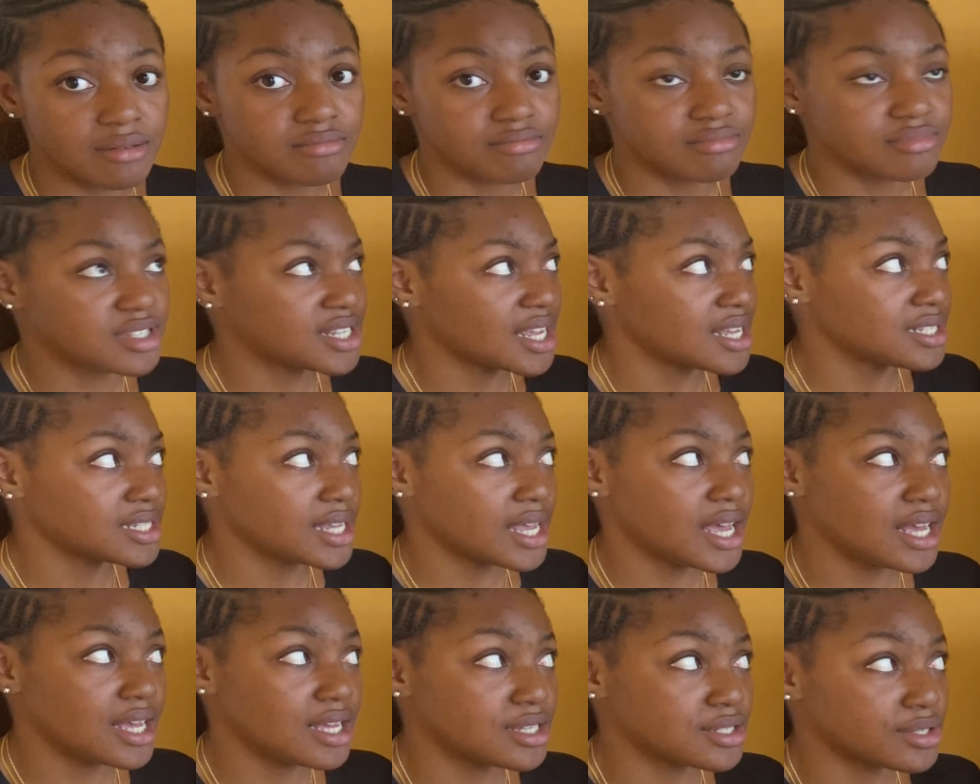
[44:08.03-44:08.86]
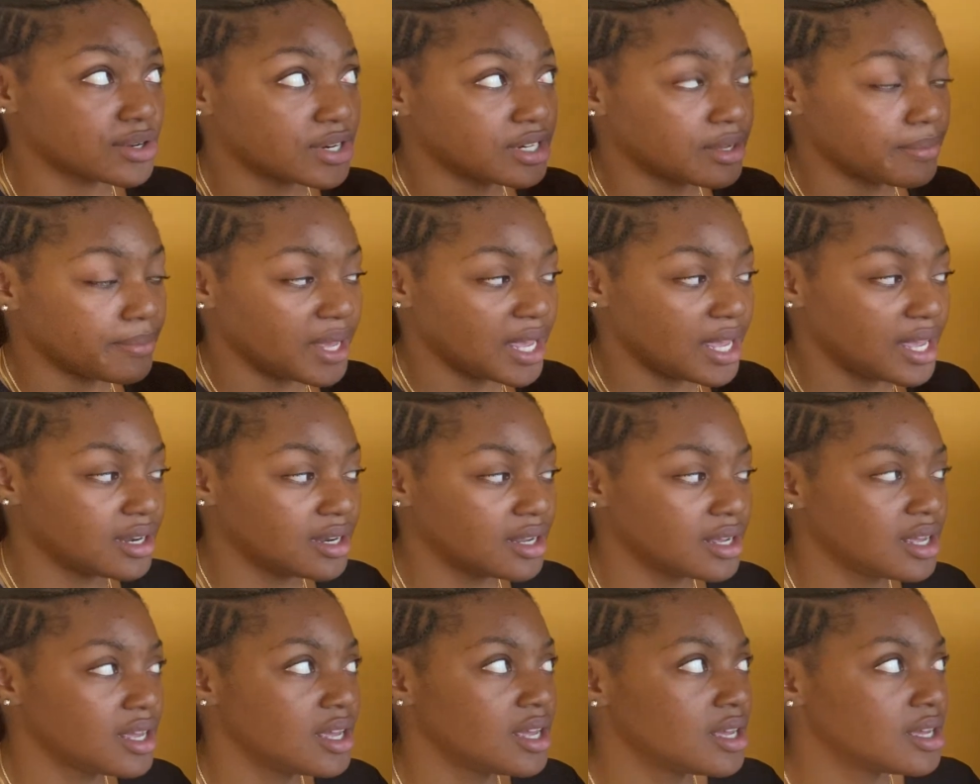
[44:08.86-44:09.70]
Set A is our domain.
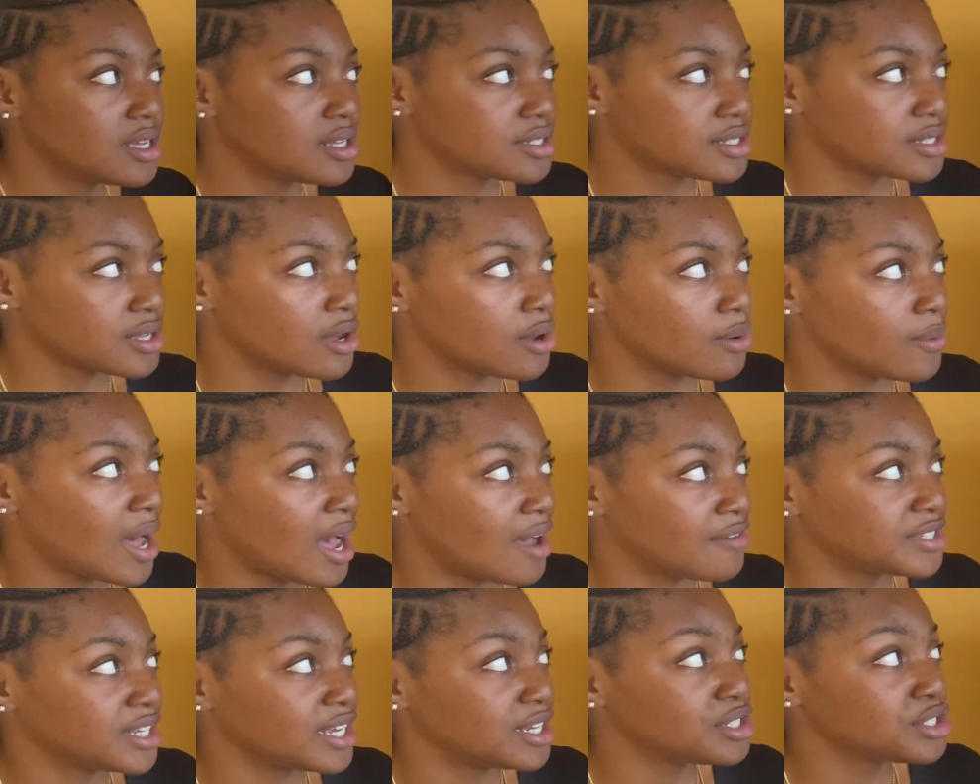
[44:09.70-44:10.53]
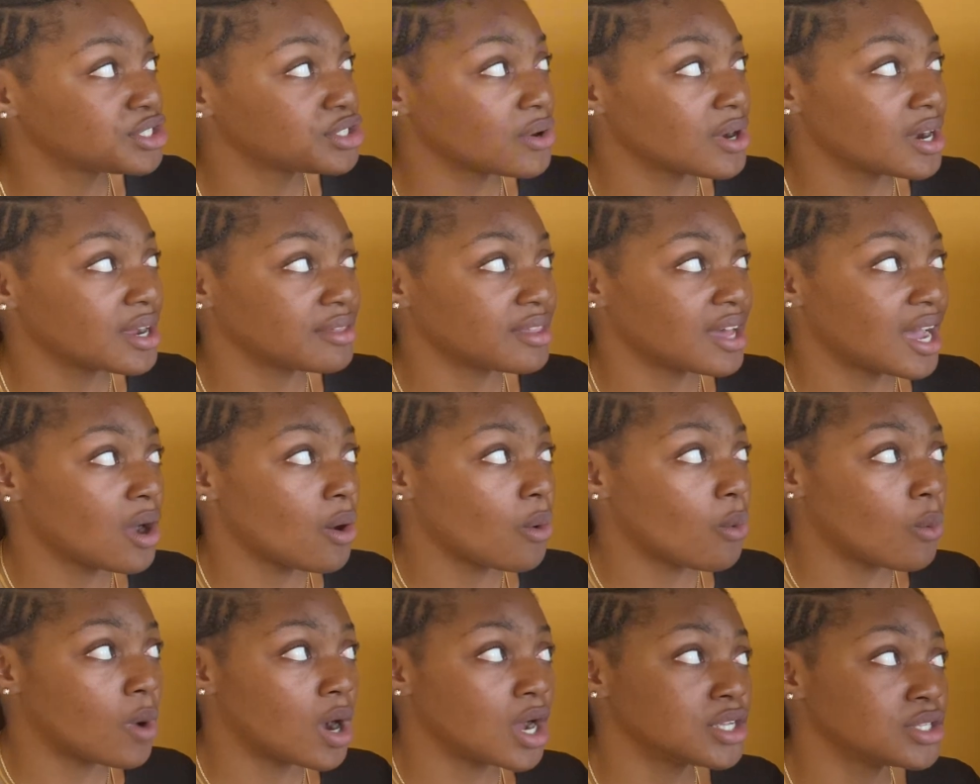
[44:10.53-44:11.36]
So we'll have to ensure
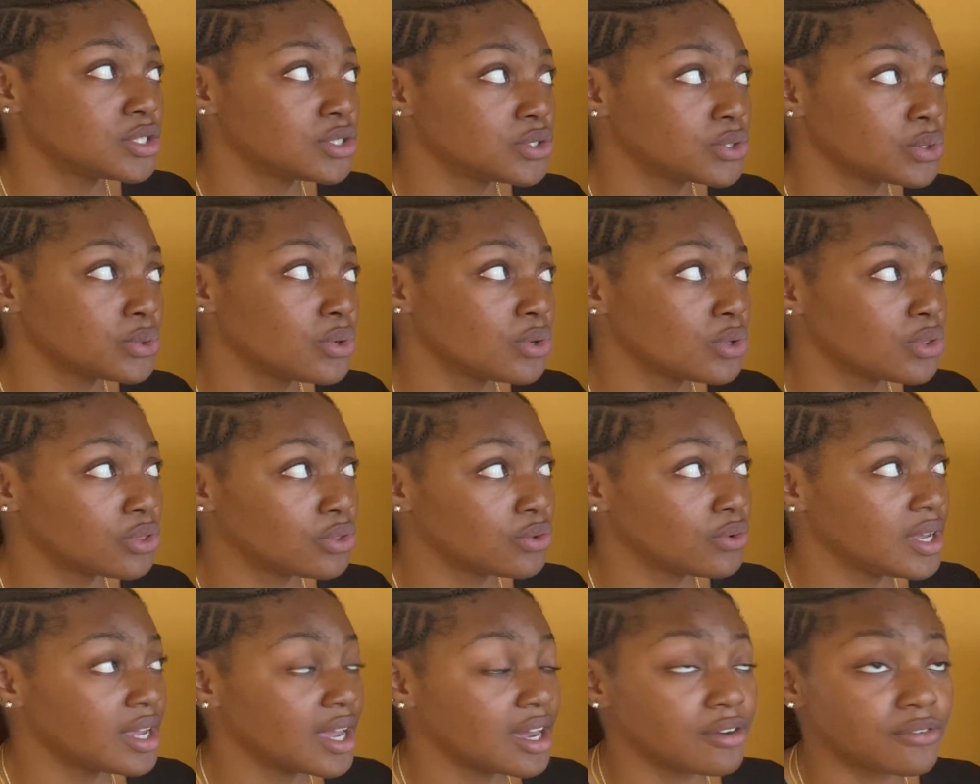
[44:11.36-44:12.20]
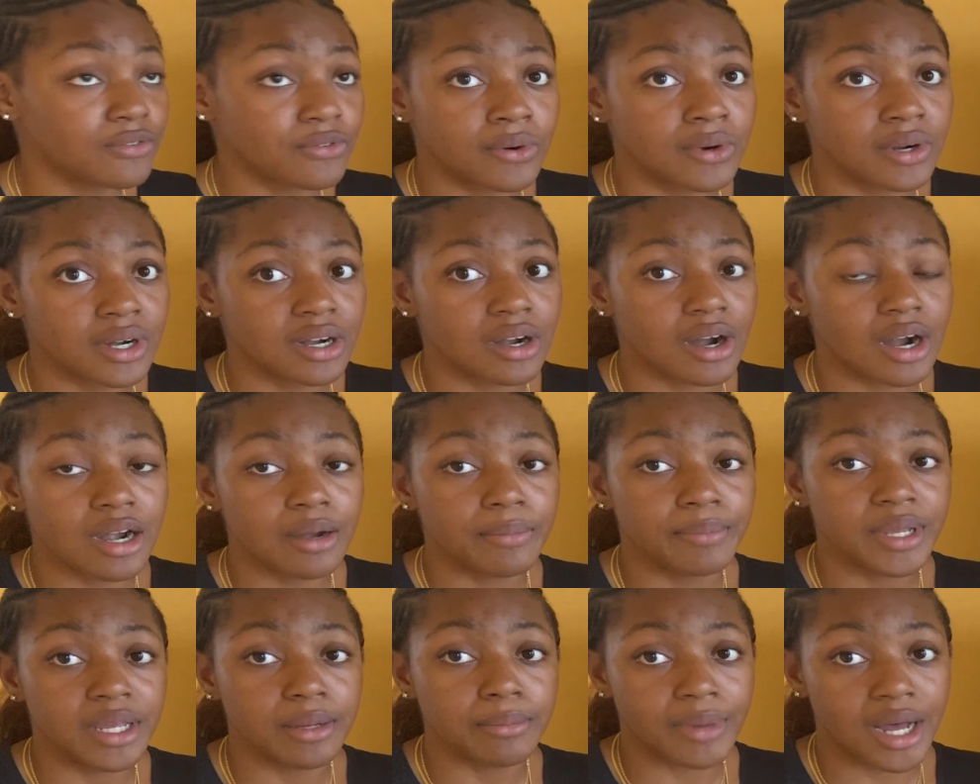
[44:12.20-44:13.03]
that 1, 2, 3, and 4 are
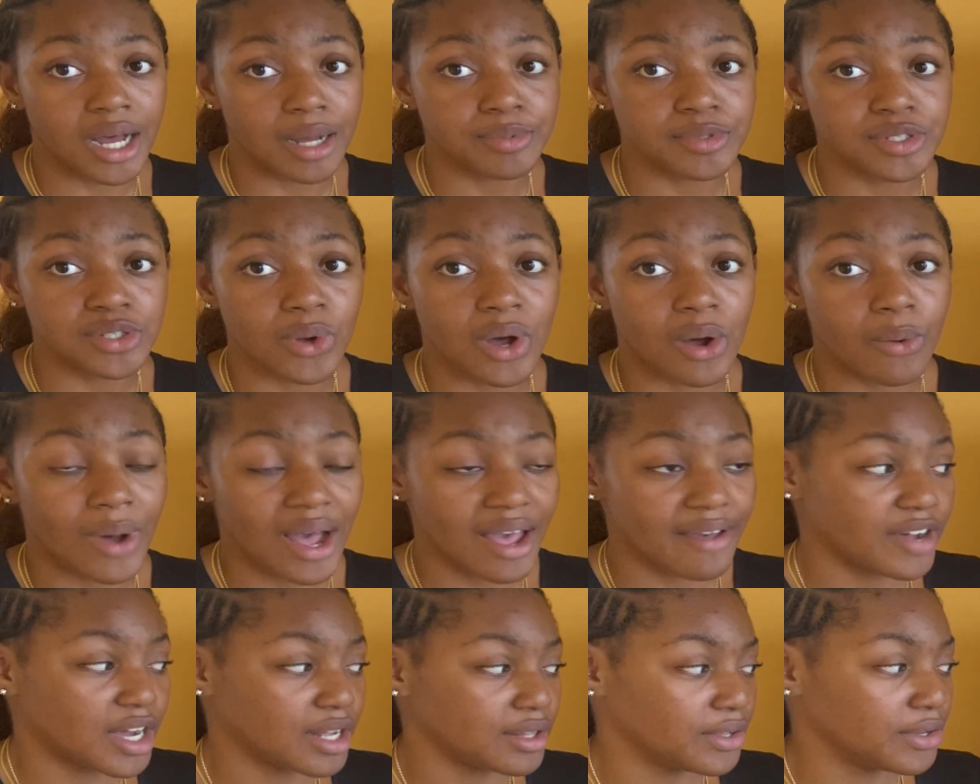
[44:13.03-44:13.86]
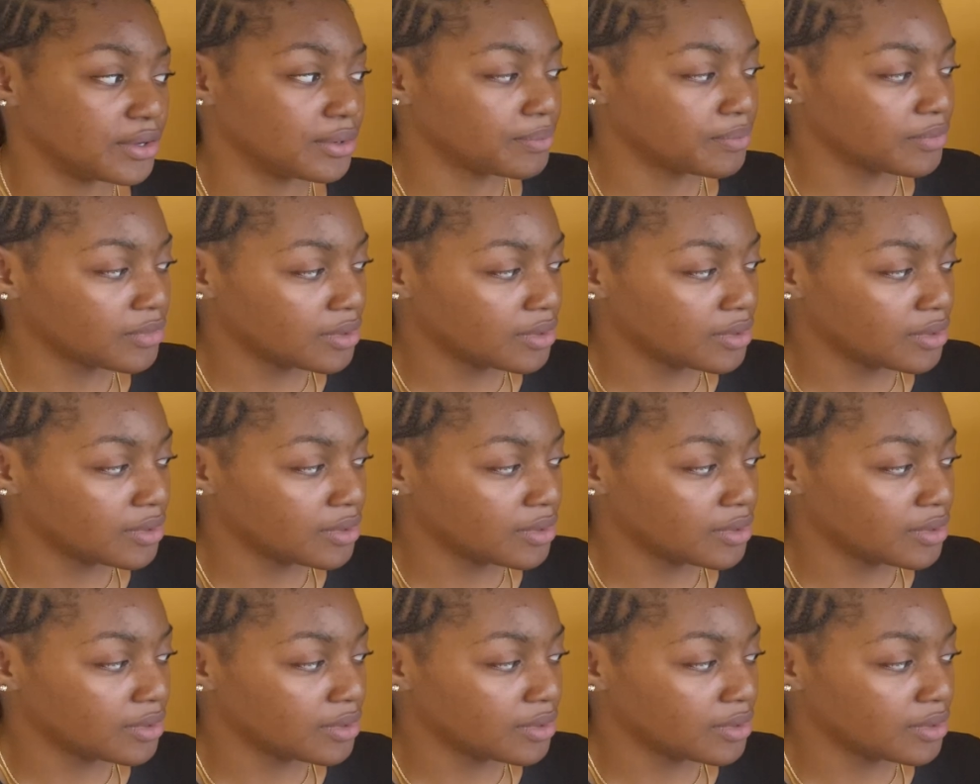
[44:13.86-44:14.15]
being mapped to a y value.